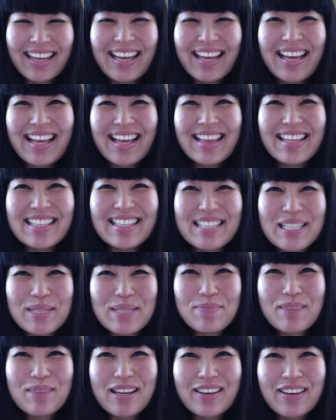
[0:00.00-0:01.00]
This
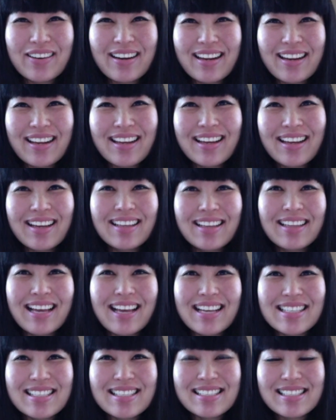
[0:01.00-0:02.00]
is Miri, a
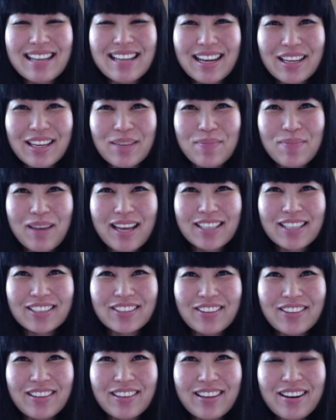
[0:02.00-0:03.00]
licensed
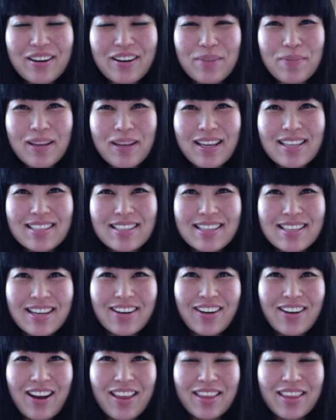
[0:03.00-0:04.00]
occupational therapist
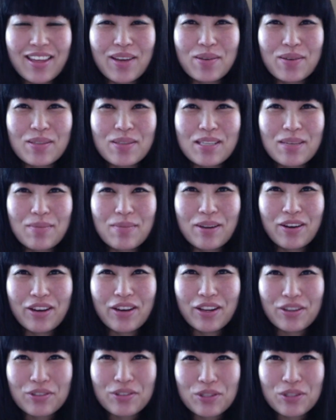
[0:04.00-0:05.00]
here on the OT
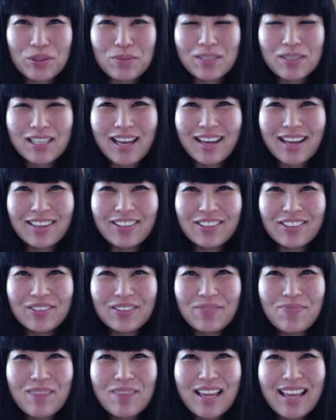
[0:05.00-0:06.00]
Miri YouTube
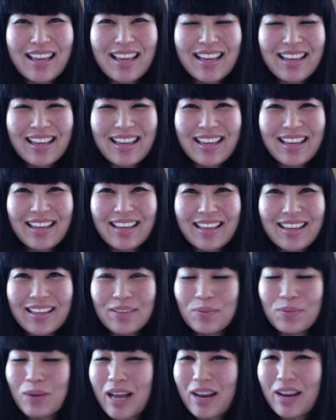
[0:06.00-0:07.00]
channel.
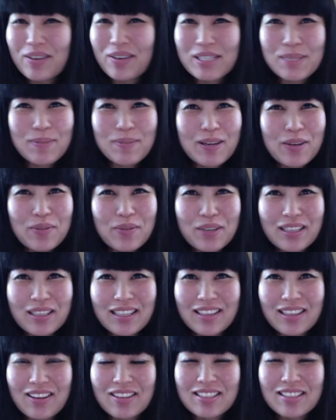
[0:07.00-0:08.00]
And wow, it's been a
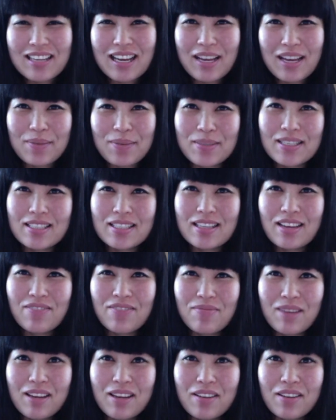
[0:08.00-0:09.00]
really long time since
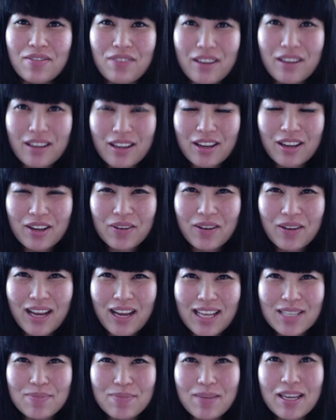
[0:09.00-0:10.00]
I've made a video.
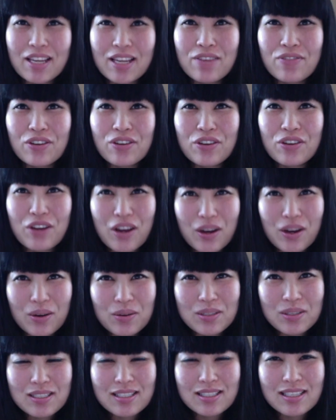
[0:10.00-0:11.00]
As many of you
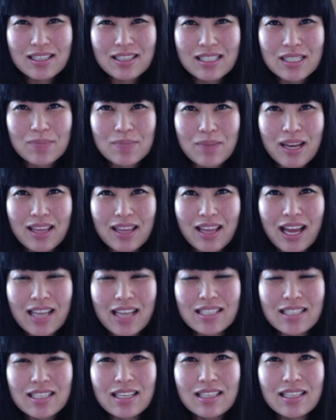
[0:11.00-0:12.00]
know, since my
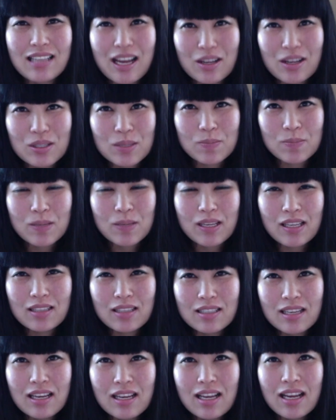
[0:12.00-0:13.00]
last
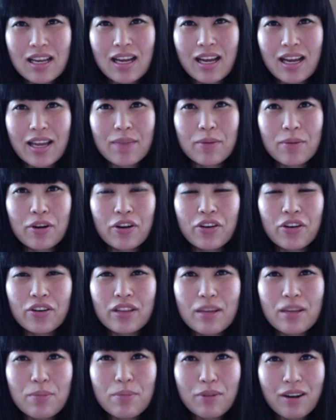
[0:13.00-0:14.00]
announcement, I am
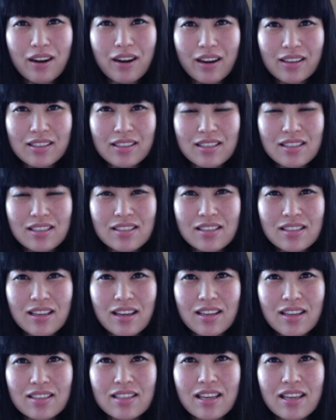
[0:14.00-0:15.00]
currently pregnant
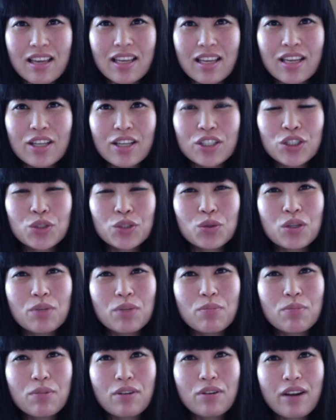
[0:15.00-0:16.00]
and taking a
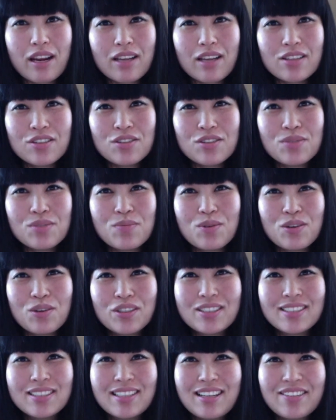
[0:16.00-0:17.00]
short break to do more
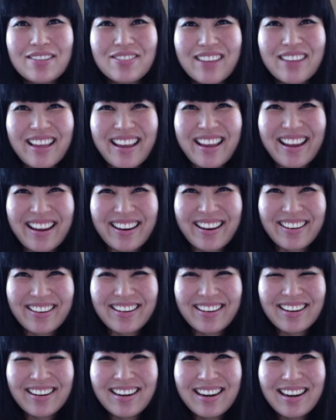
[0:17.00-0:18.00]

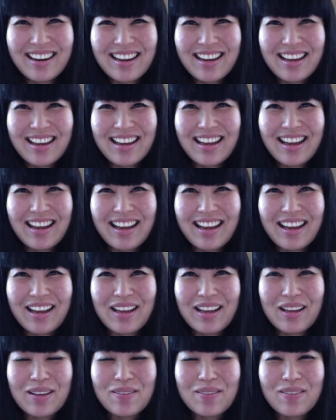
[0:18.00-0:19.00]
self-care.
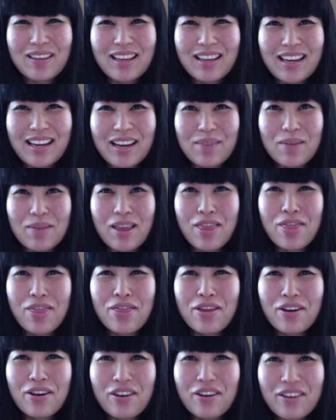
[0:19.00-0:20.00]
And I'm
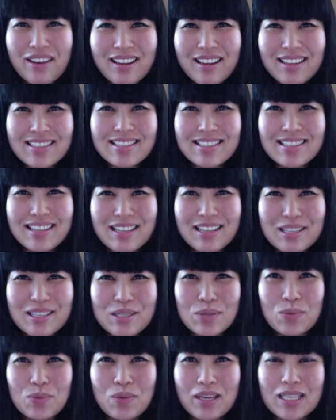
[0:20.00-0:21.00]

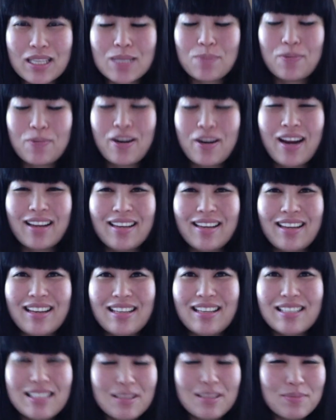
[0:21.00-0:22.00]
36 weeks pregnant.
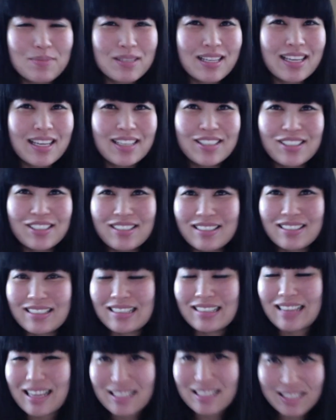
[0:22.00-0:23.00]
It seems like
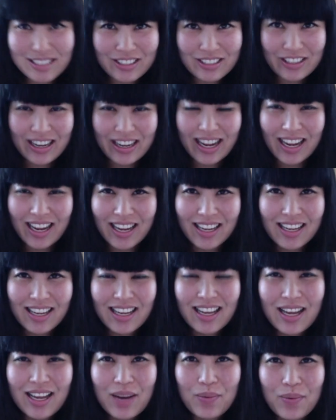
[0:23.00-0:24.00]
just yesterday
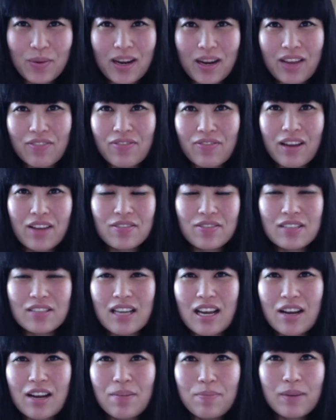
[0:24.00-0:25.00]
when I found
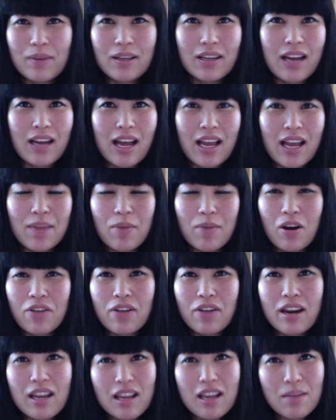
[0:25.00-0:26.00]
out, but I'm
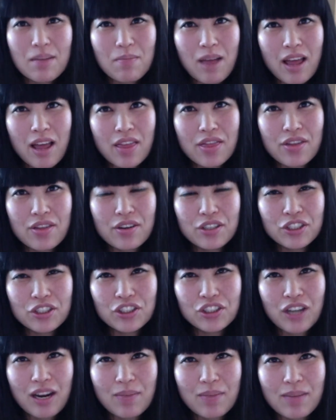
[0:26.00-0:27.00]
already in my third
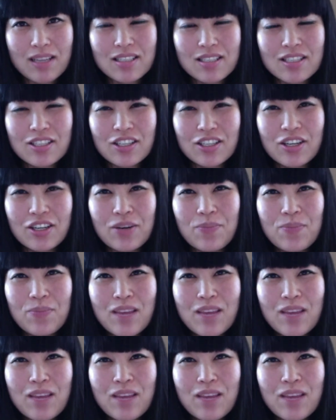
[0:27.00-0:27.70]
trimester.